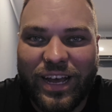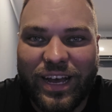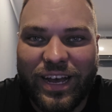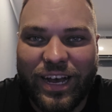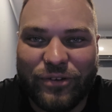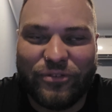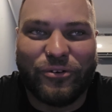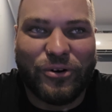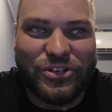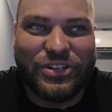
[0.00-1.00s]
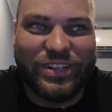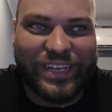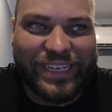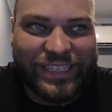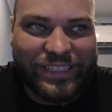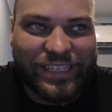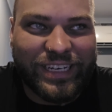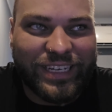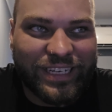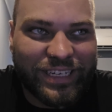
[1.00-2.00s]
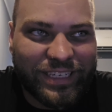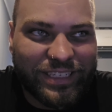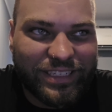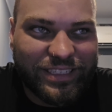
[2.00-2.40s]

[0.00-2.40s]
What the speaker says: Unfortunately, the